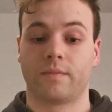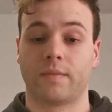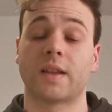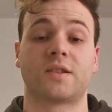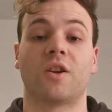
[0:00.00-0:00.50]

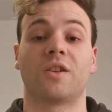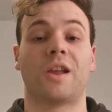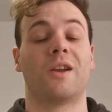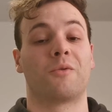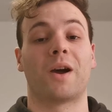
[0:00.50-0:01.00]
that's not
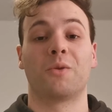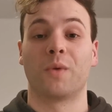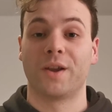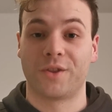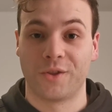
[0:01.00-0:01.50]
the right
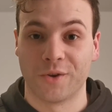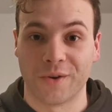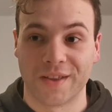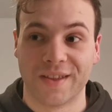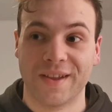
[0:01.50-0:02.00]
way to do
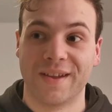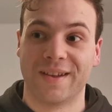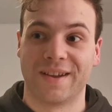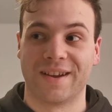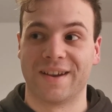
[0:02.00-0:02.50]
it.
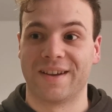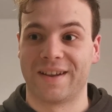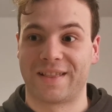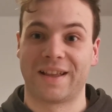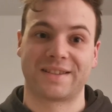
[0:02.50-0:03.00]

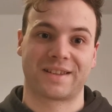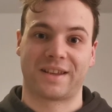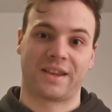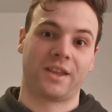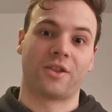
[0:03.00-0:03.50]
At least
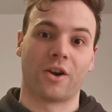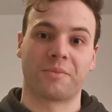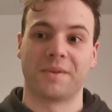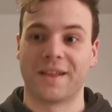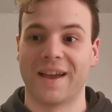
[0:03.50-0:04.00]
he
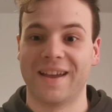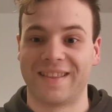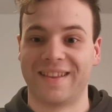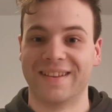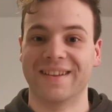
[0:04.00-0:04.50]
taught me
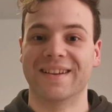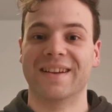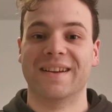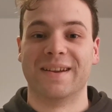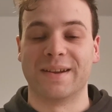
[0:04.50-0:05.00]
that,
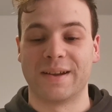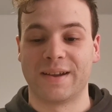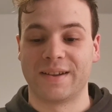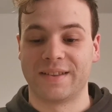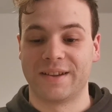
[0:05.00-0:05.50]

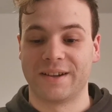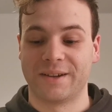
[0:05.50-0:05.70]
and